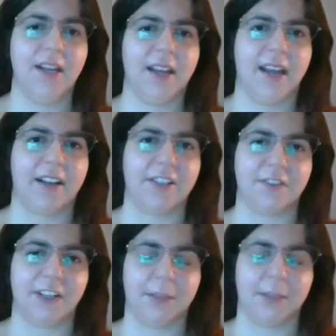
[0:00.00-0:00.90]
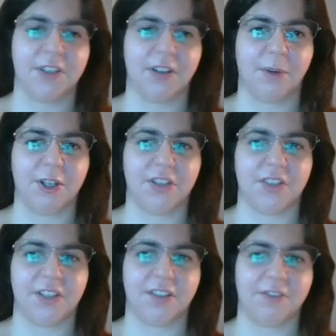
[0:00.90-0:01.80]
had developed some
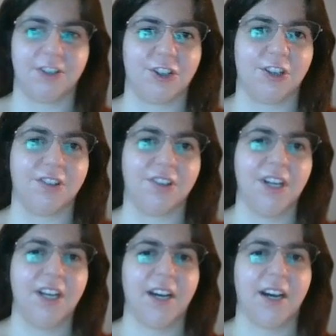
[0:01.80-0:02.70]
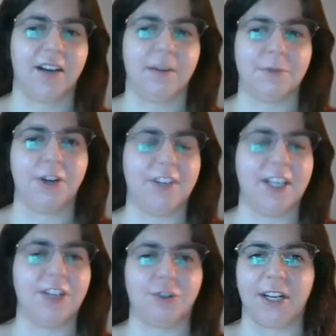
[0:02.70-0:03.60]
artistic vision. Do you have
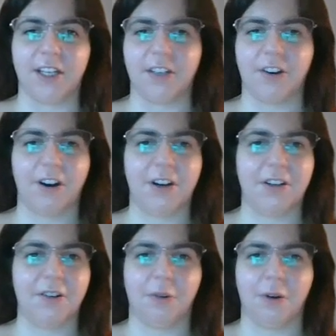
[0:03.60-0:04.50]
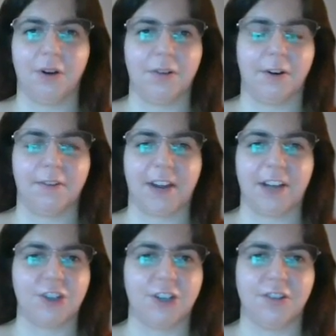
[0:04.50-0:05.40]
any training in art or
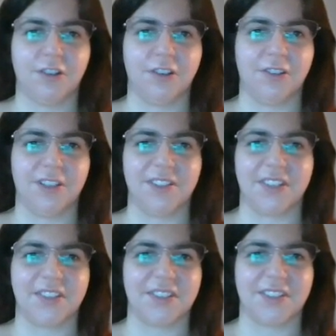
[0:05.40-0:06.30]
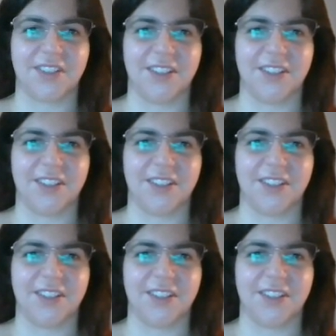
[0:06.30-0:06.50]
fashion, or is this?